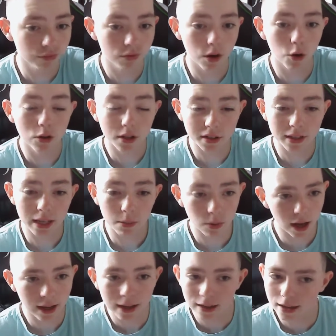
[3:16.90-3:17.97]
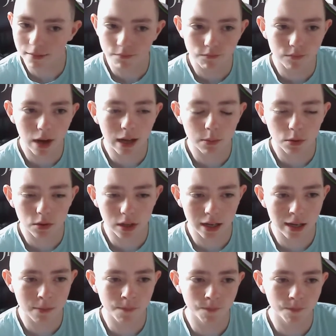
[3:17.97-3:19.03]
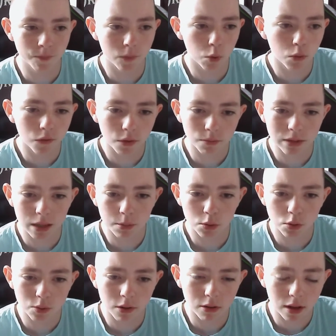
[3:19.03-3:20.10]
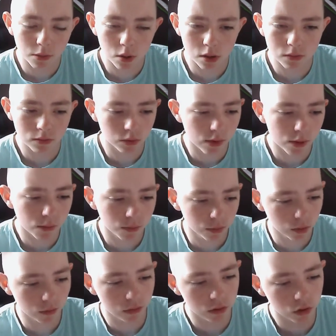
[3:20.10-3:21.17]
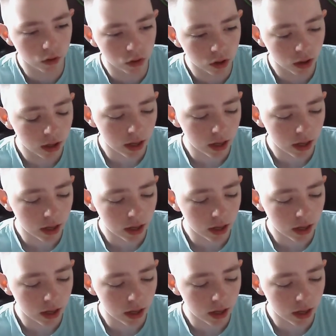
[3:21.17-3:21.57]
On your debut, I think Ibrox, owned from debut as well, that one as well. It was good.